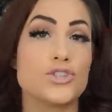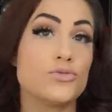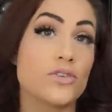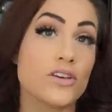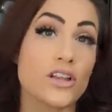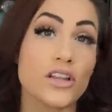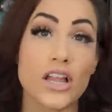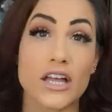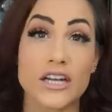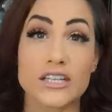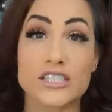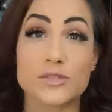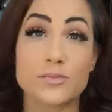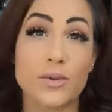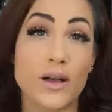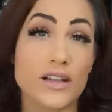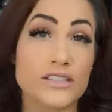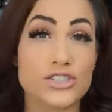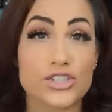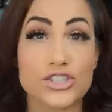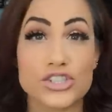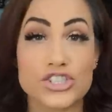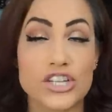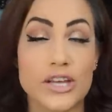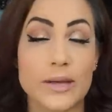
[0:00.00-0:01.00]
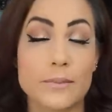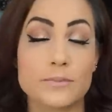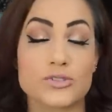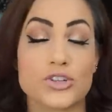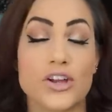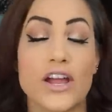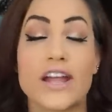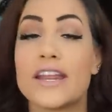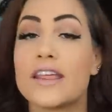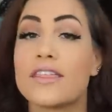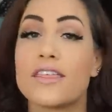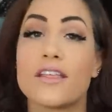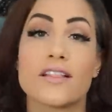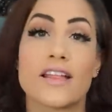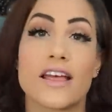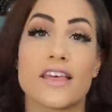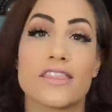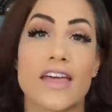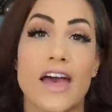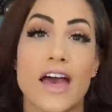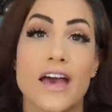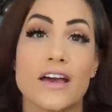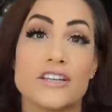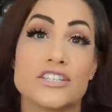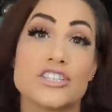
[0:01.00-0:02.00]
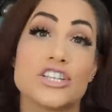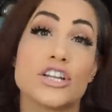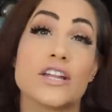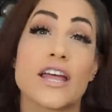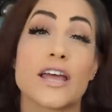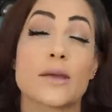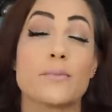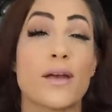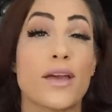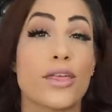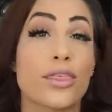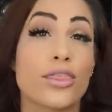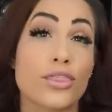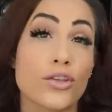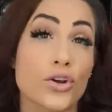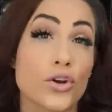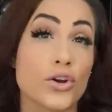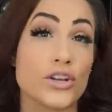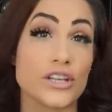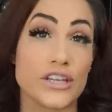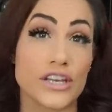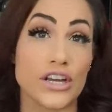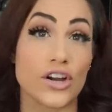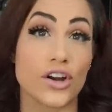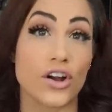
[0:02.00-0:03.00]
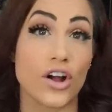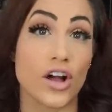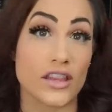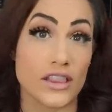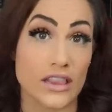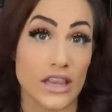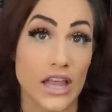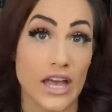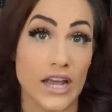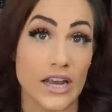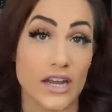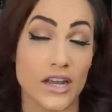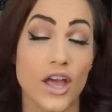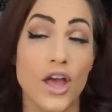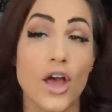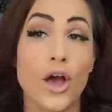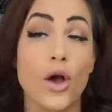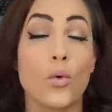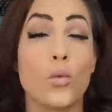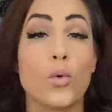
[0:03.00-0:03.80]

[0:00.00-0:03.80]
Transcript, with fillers: doing a lot of sponsorships or anything like that until like my third year online.